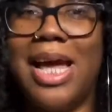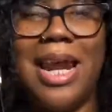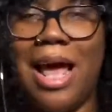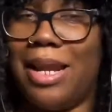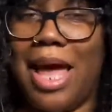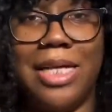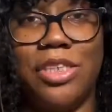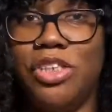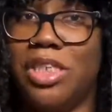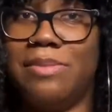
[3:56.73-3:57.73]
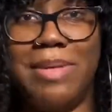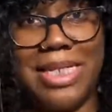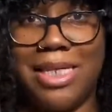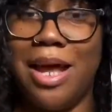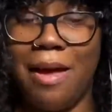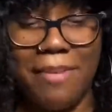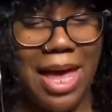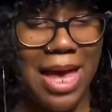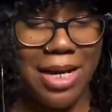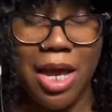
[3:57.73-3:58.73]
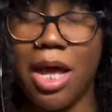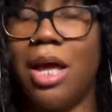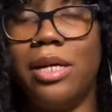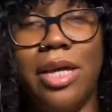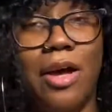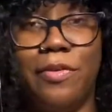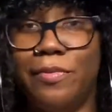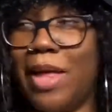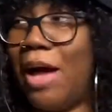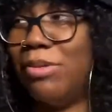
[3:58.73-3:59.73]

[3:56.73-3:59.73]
And I like to just mix it up. And yo, I was